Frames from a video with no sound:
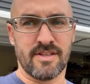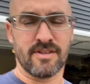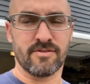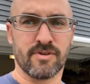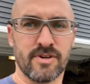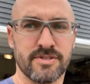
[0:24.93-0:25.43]

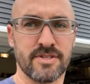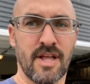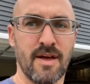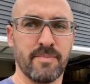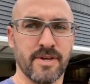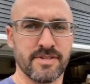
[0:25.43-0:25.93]
real
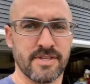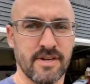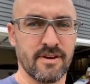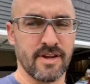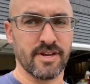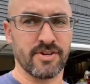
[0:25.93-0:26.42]
sloppy
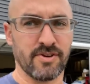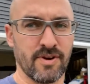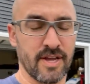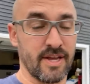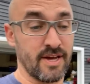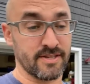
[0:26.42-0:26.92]
steering issue, I
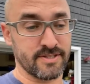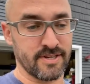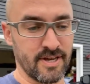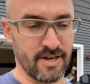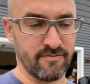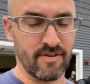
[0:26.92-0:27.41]
guess.
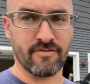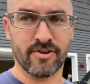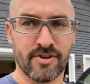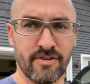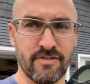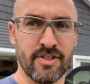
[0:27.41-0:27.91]
I've never
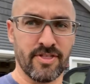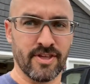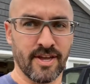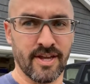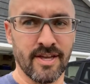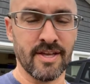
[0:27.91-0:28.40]
driven the thing.